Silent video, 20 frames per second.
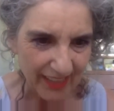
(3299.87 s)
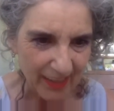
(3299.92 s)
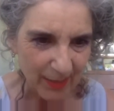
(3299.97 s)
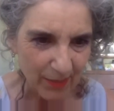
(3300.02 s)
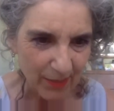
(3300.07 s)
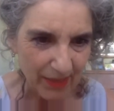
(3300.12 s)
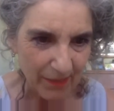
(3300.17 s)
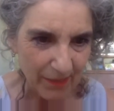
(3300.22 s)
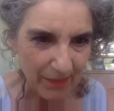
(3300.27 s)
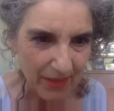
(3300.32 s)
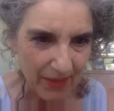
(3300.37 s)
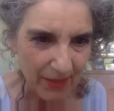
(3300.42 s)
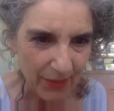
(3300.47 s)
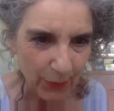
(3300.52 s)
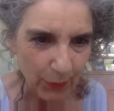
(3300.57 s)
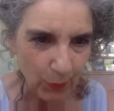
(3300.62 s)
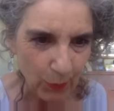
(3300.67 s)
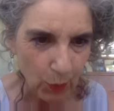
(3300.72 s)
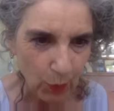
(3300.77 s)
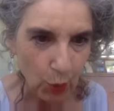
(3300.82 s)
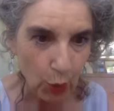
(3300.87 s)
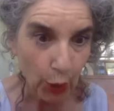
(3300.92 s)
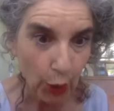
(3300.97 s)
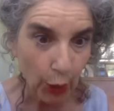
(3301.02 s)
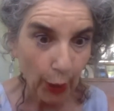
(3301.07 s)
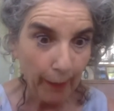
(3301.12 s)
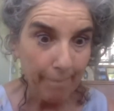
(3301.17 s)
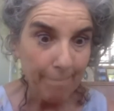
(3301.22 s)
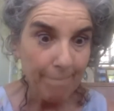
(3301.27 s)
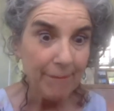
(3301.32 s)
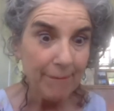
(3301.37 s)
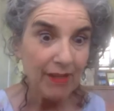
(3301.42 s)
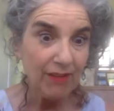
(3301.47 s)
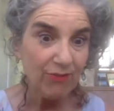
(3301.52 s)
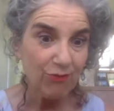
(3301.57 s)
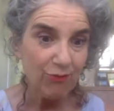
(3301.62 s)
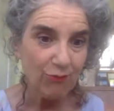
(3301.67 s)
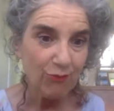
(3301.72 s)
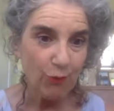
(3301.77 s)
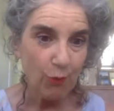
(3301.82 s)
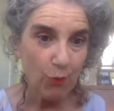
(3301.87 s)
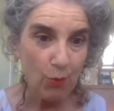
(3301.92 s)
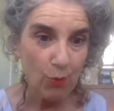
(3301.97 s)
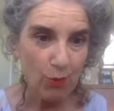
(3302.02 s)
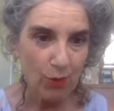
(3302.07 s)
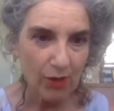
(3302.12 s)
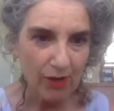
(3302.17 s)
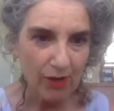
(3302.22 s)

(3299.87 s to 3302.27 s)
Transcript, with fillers: that my mother wore before